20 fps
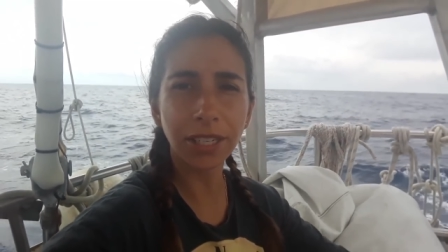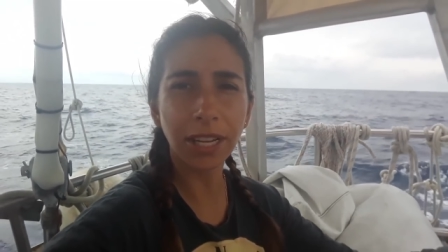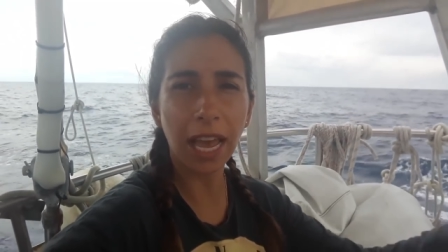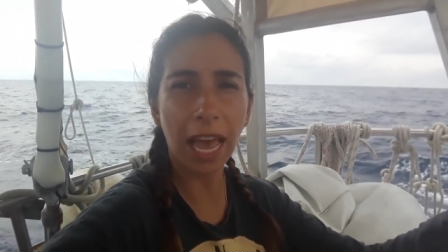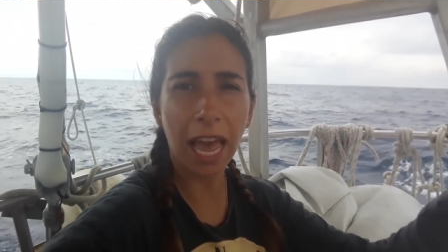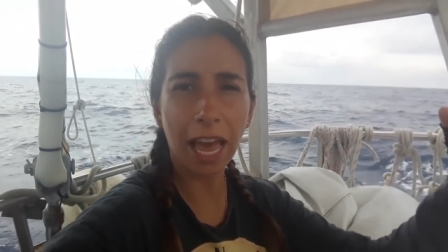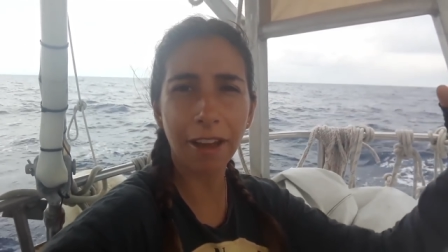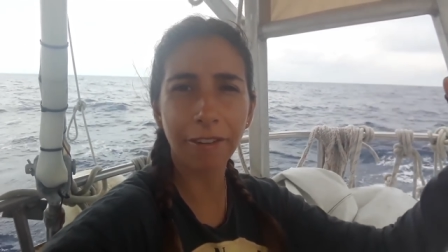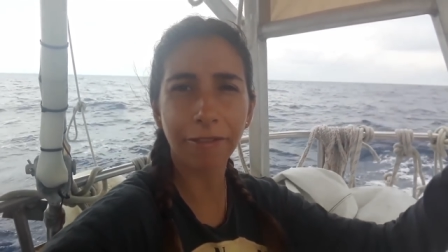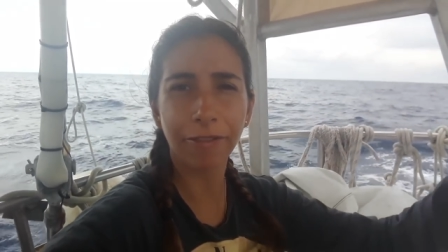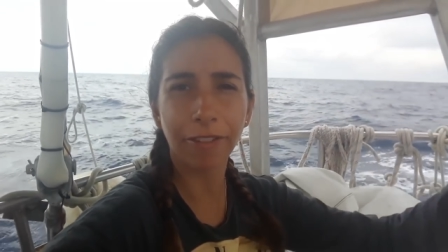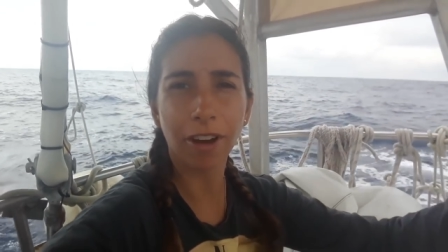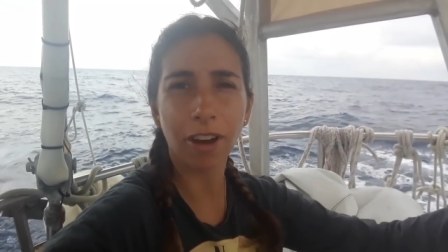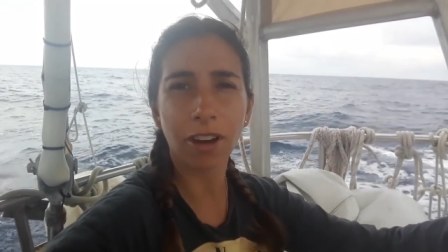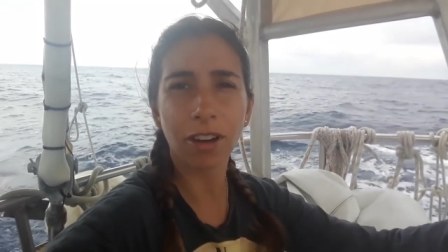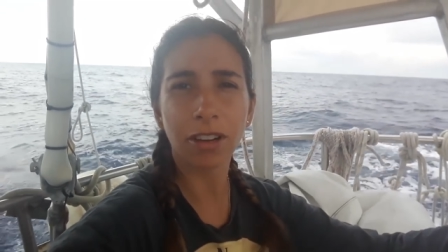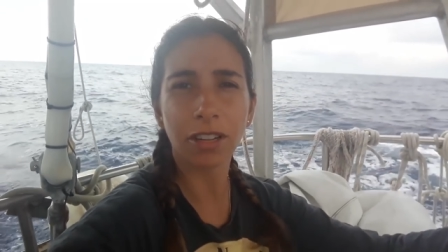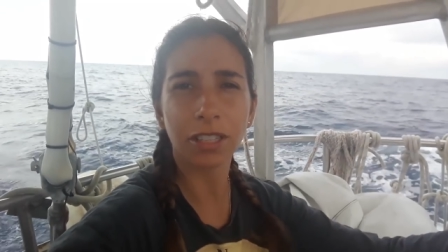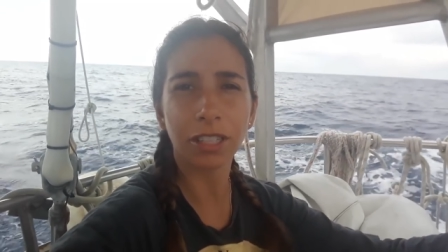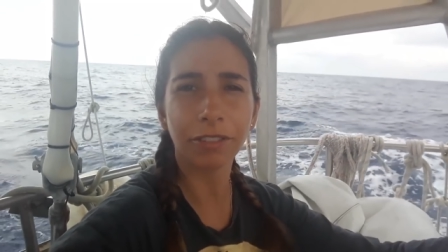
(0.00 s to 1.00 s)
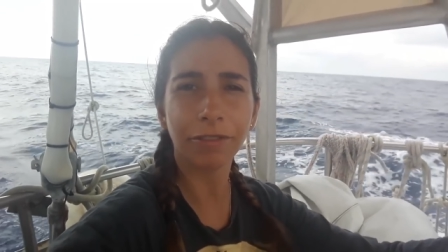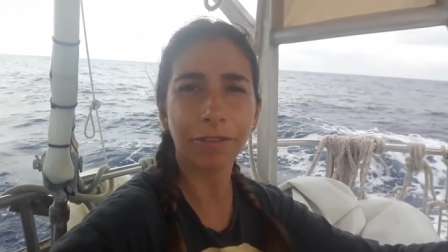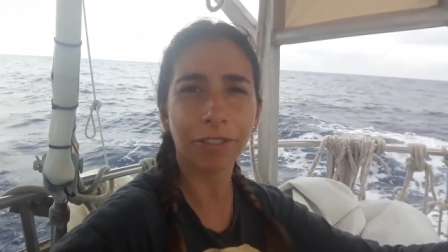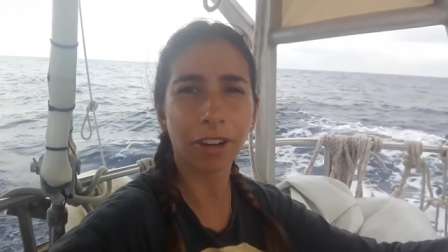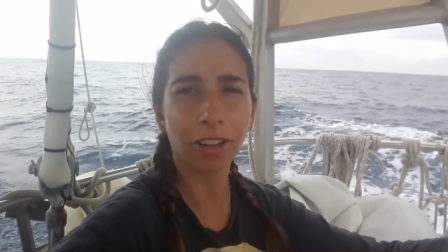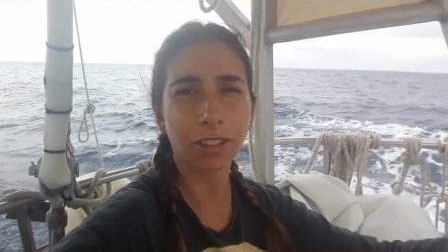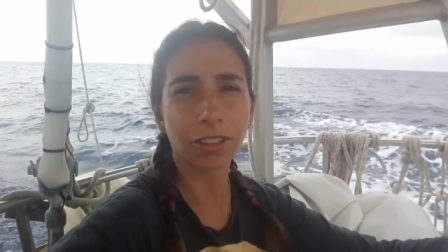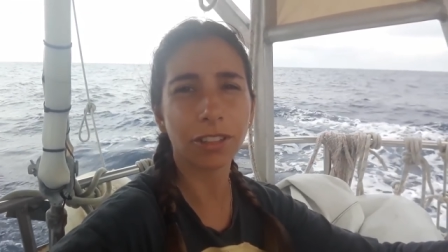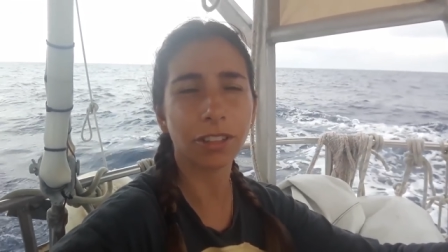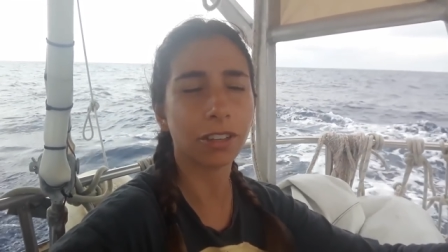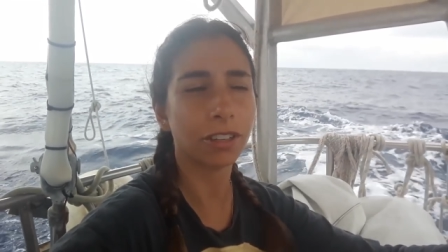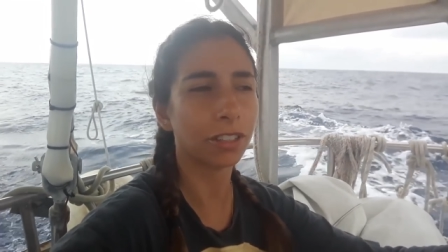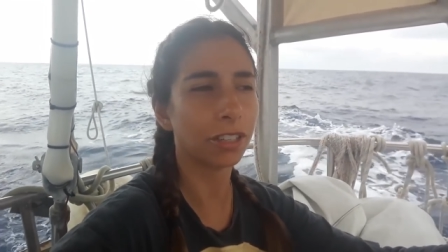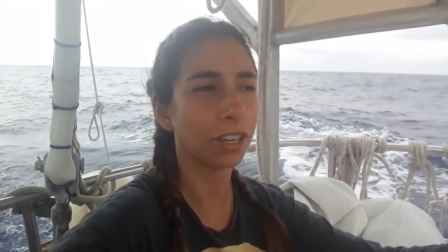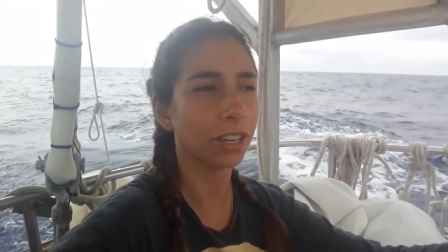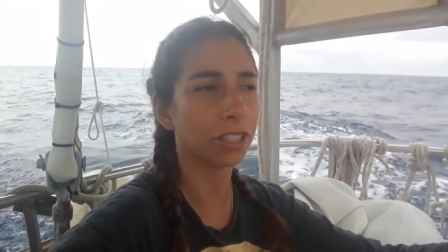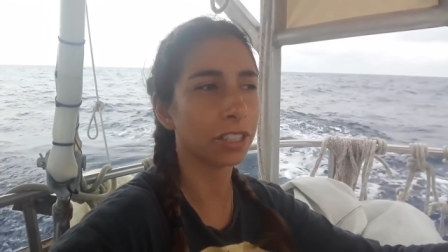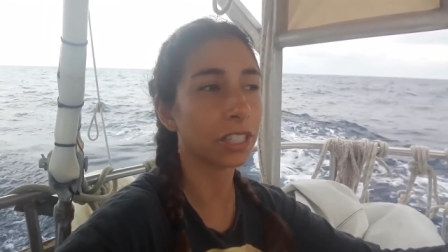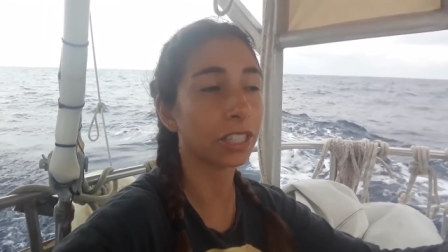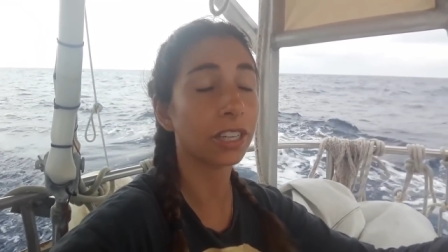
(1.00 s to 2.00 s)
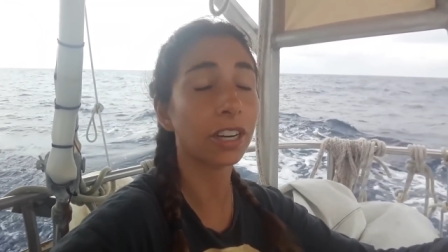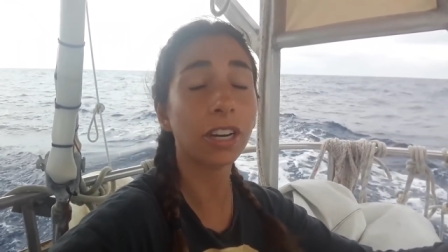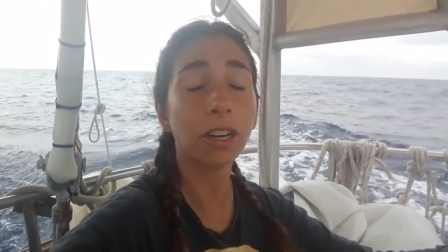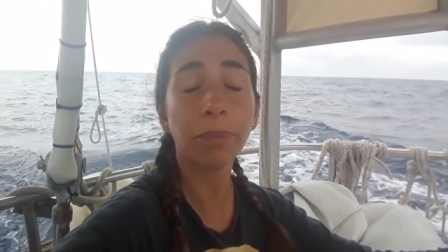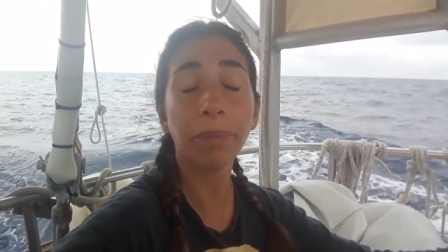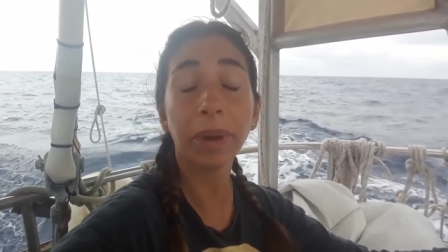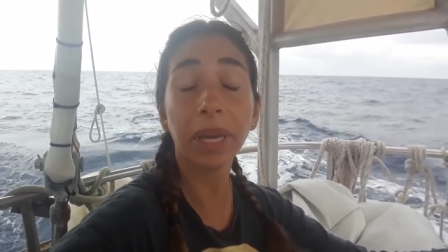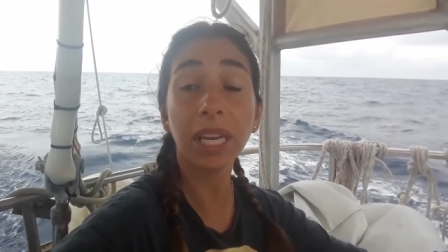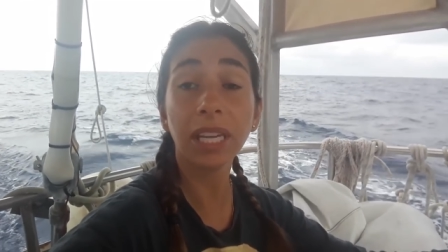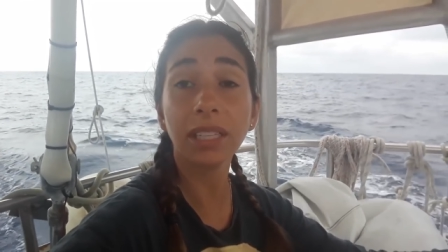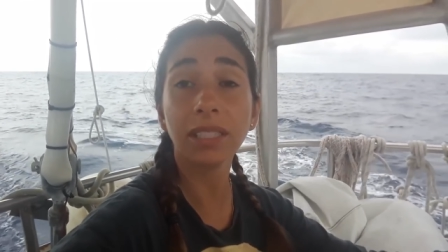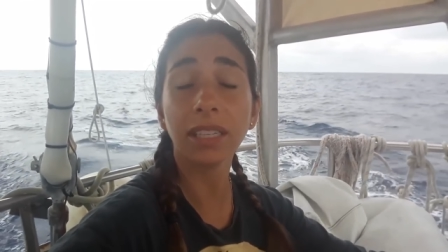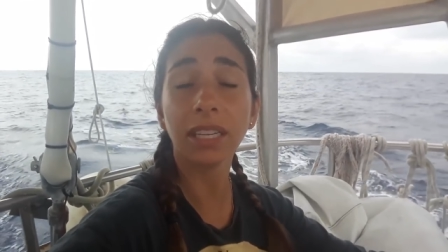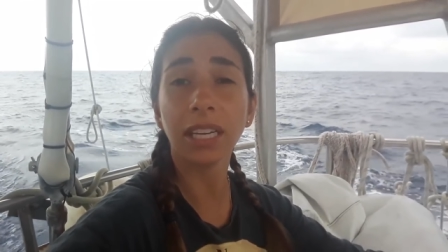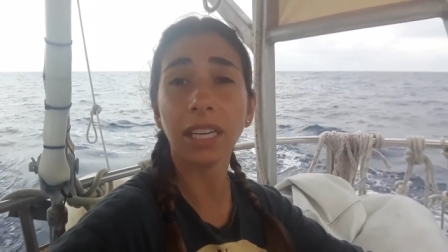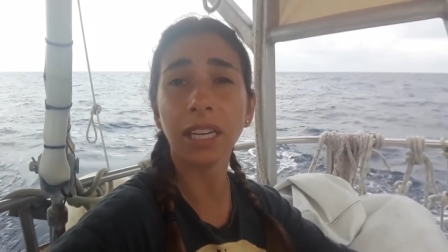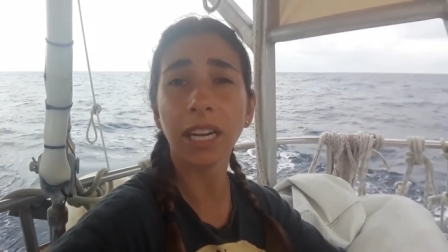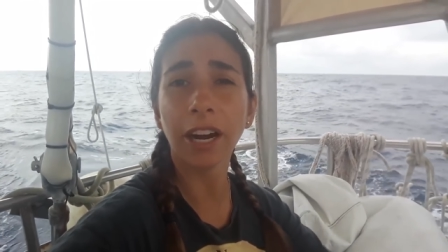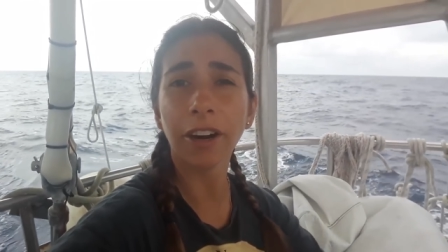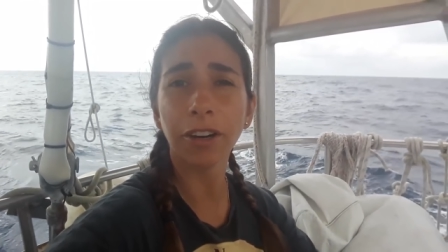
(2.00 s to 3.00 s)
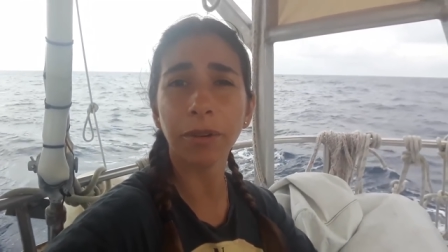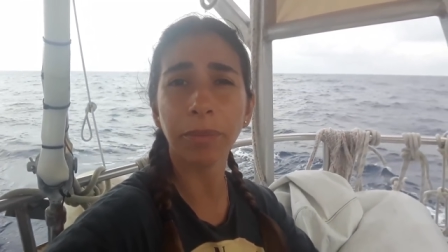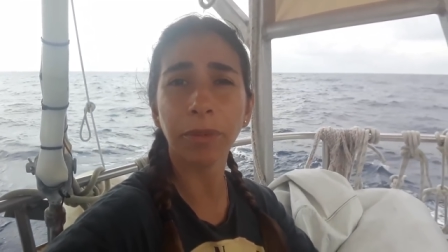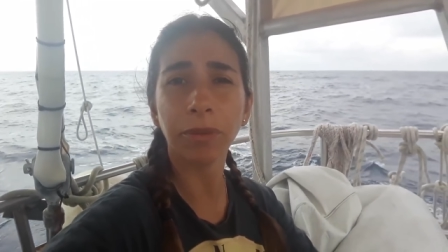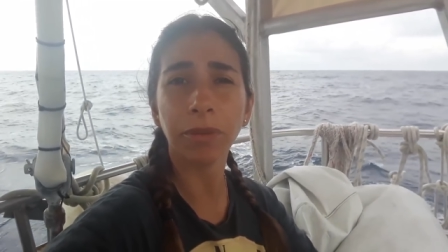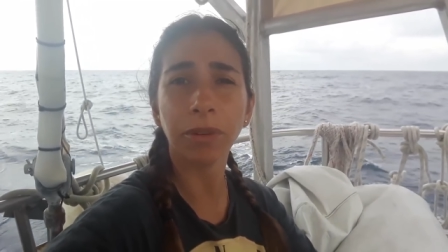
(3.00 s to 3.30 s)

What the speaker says: to have on the front door, on the cockpit, in our